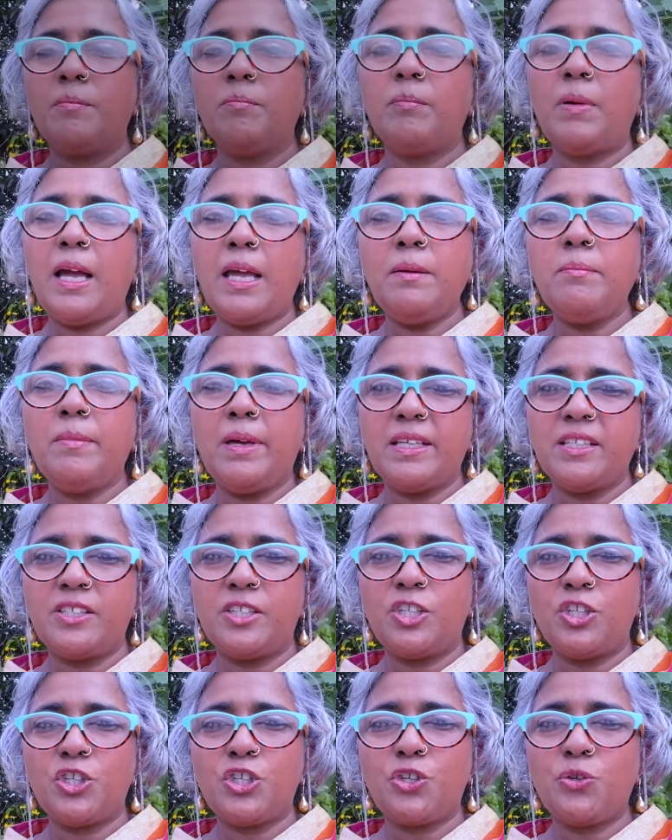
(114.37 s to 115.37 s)
My
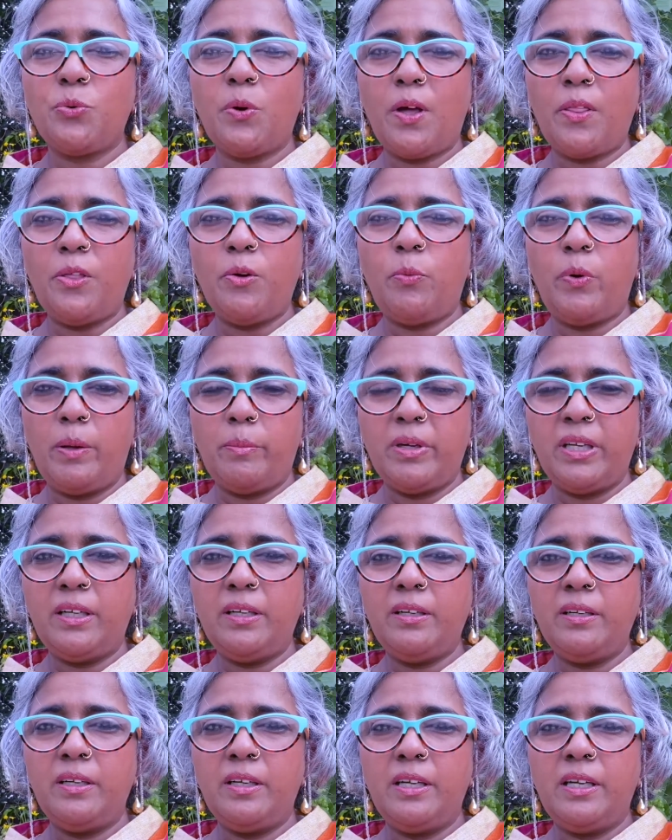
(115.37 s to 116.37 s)
message to other
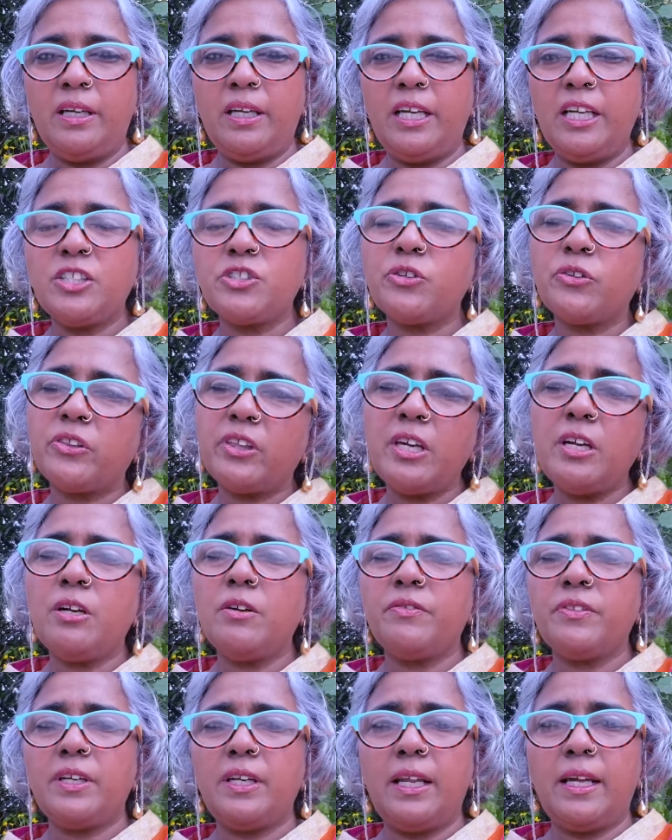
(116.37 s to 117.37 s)
women is to think
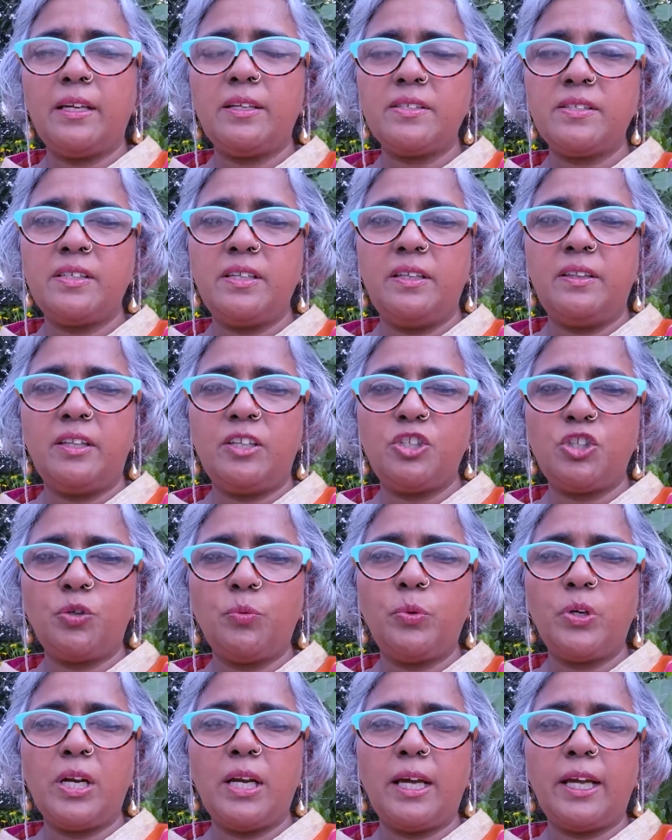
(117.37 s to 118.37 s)
of the legacy that you
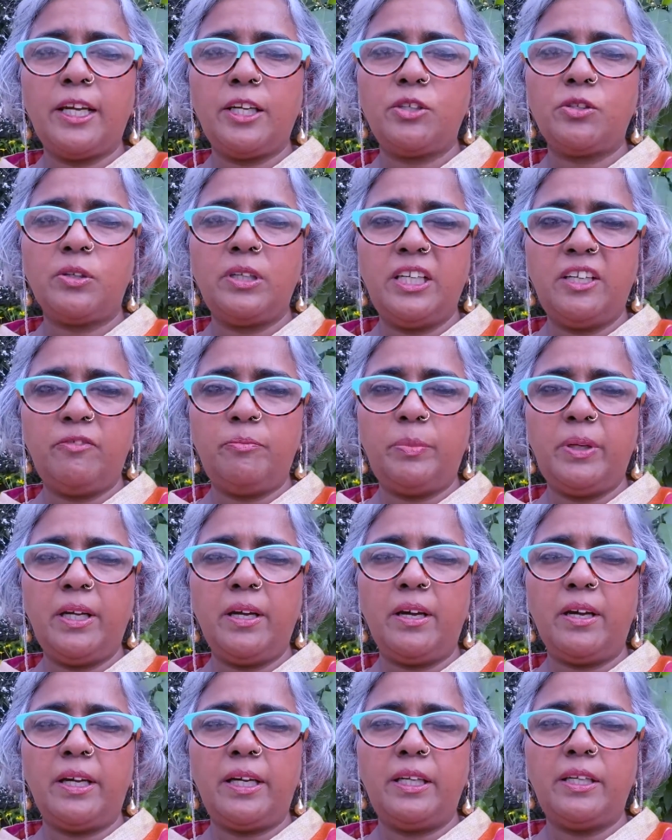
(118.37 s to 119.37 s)
would like to leave
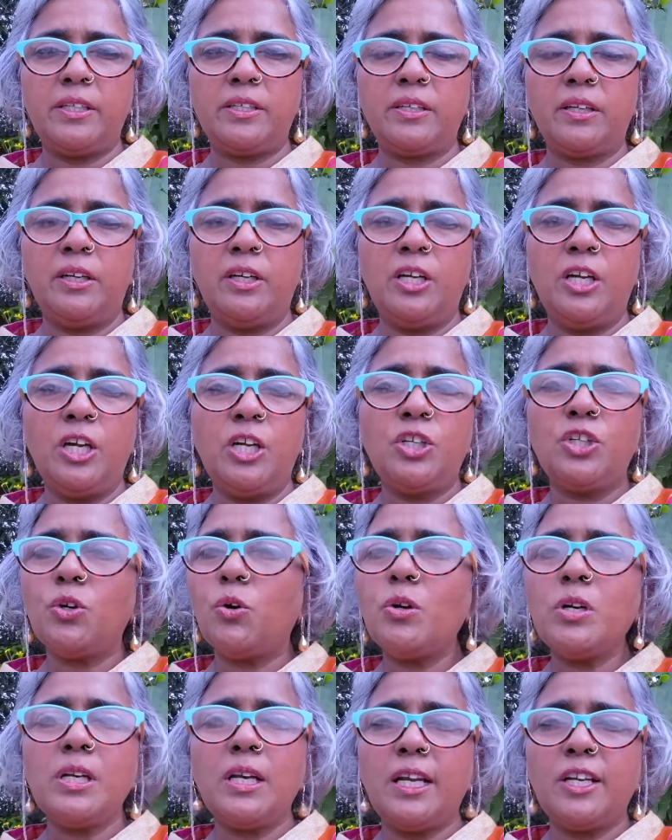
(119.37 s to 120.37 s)
behind.
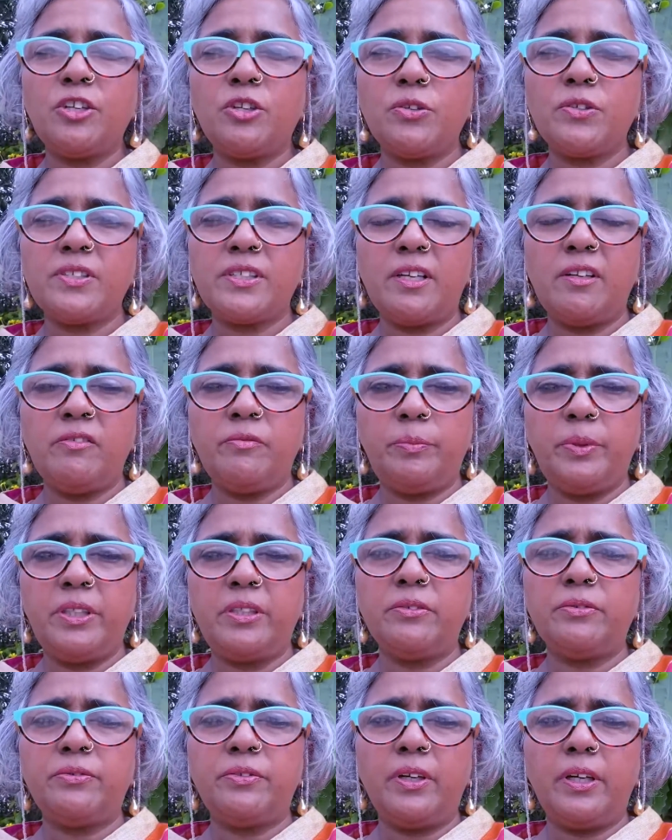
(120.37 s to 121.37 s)
Don't let yourself be
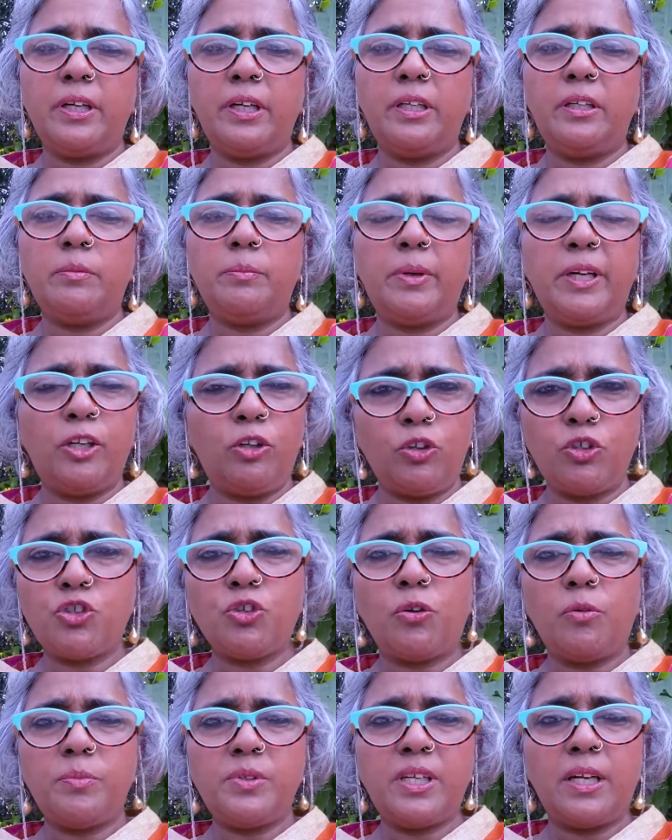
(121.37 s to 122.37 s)
defined by your
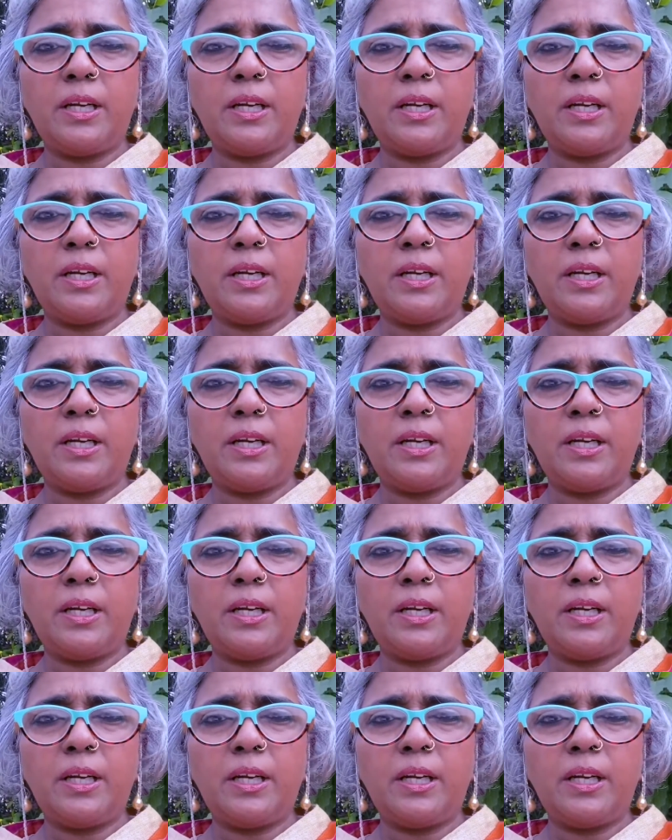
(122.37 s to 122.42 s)
job